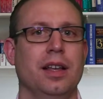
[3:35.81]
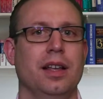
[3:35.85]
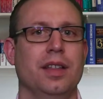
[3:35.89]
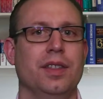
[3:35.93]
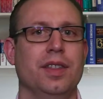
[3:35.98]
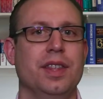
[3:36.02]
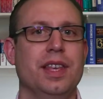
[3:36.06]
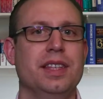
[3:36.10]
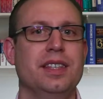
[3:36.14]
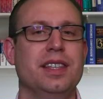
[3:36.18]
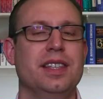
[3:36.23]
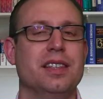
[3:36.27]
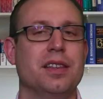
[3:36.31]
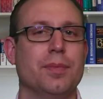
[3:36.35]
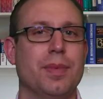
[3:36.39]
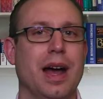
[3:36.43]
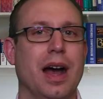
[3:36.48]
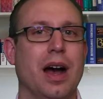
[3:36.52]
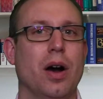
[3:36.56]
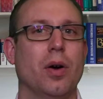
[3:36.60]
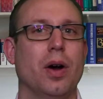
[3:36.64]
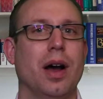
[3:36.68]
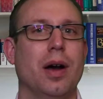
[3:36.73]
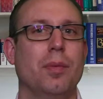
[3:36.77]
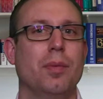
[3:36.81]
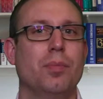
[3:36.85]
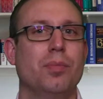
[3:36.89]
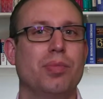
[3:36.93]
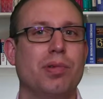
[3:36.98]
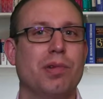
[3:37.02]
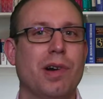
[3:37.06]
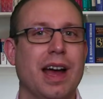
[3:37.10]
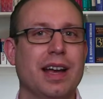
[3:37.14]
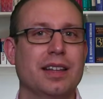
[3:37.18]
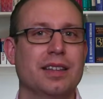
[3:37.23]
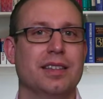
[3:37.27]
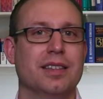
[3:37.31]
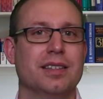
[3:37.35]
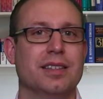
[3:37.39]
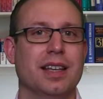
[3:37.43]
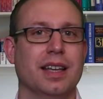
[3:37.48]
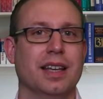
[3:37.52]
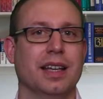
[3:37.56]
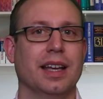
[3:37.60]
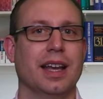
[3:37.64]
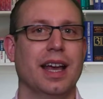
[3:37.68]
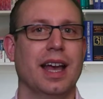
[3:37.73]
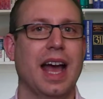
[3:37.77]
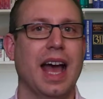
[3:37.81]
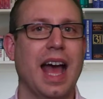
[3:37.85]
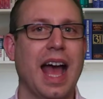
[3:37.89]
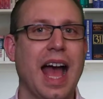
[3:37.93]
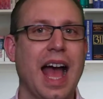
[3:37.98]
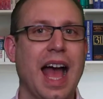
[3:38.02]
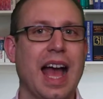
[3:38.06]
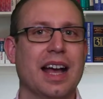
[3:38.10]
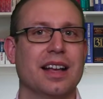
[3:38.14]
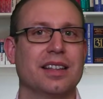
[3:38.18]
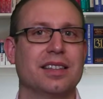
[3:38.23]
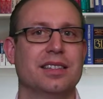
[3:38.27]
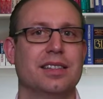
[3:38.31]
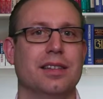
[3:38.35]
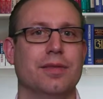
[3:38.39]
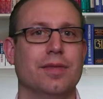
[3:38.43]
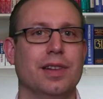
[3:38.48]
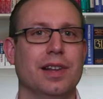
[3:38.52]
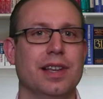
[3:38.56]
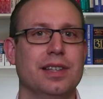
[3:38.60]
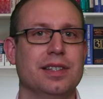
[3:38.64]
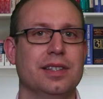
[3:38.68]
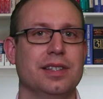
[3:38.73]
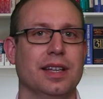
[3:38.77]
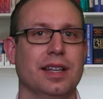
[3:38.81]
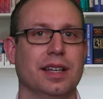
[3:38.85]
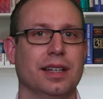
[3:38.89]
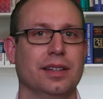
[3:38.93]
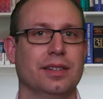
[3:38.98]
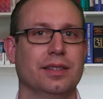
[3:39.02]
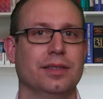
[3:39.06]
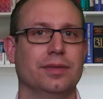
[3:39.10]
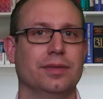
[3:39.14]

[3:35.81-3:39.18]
This is about practicing active listening.